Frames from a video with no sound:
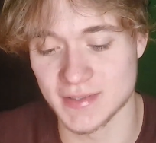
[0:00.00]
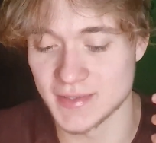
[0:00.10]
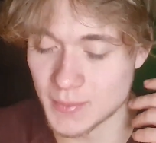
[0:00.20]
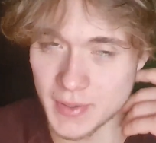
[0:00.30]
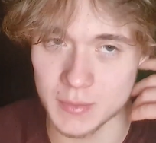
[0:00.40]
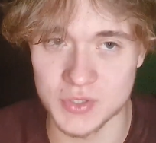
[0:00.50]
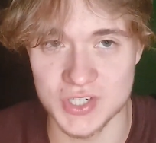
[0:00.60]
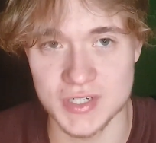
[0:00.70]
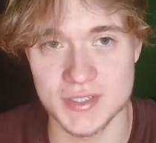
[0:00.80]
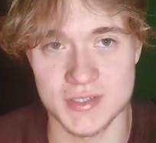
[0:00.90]
the baby
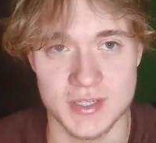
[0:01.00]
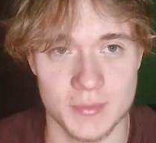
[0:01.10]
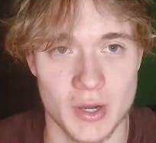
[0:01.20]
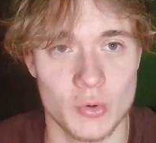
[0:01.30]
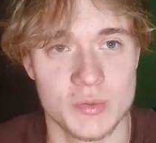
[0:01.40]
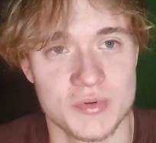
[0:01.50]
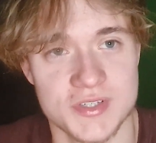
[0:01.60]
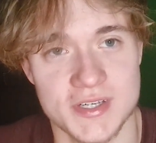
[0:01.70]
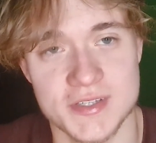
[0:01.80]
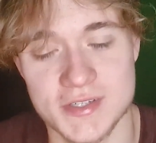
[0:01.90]
Jesus somehow
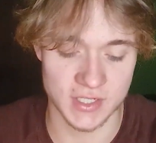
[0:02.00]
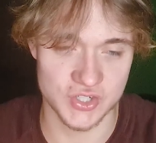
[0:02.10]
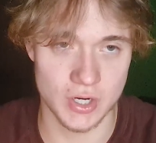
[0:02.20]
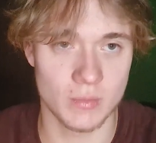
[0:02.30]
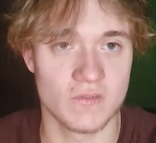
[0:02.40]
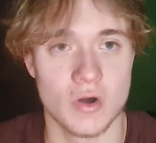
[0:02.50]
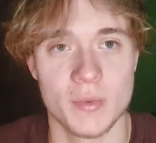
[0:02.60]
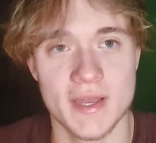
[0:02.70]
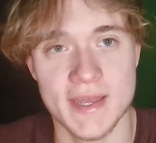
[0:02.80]
represents that jump from